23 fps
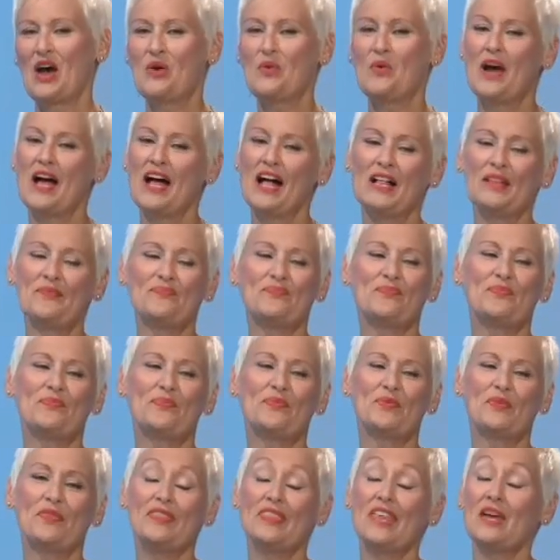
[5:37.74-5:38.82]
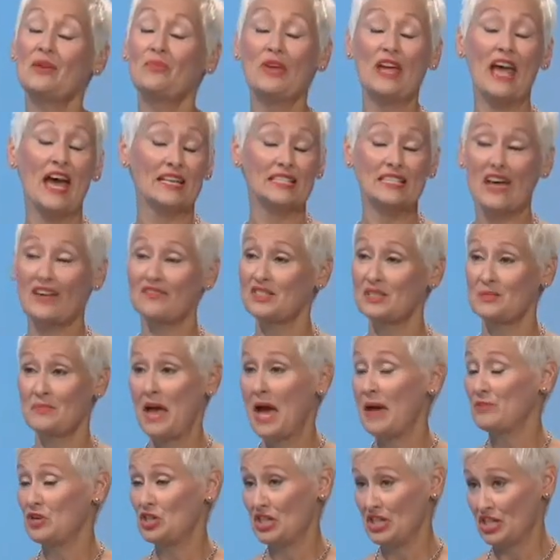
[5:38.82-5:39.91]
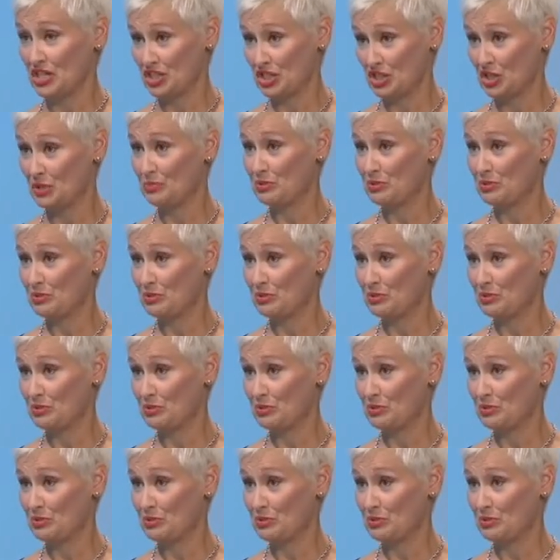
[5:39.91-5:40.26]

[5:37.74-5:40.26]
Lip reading: Well, then we had to have some ammunition